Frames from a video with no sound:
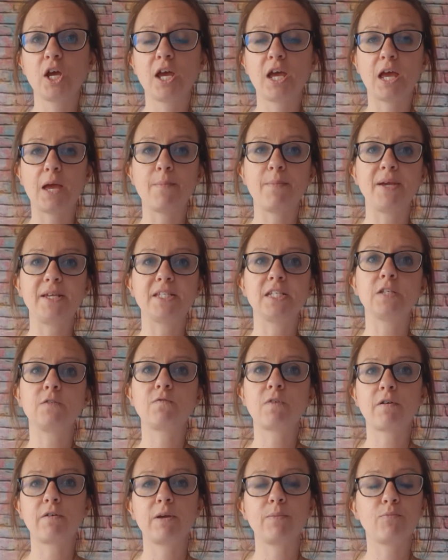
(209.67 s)
it means it's
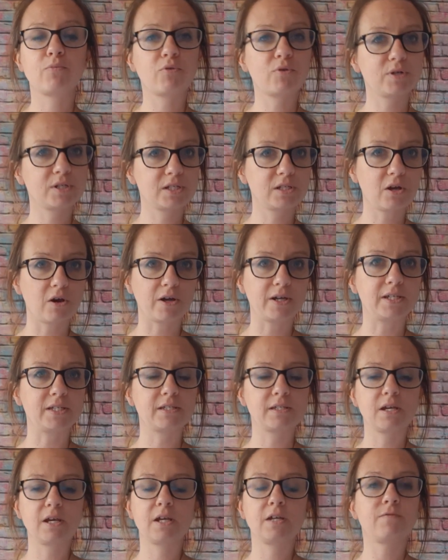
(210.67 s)
very precise,
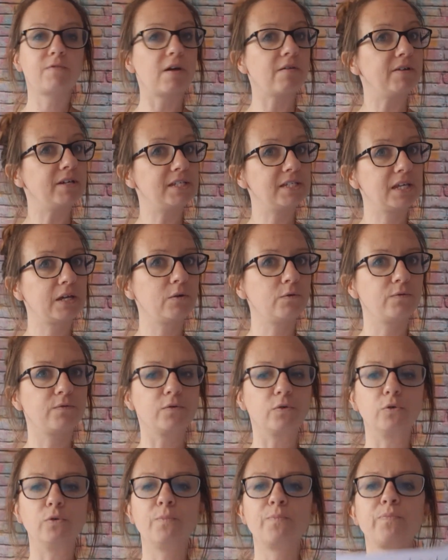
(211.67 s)
very
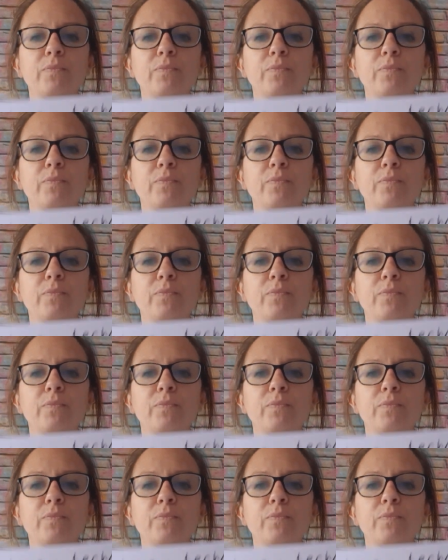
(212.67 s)
skillful.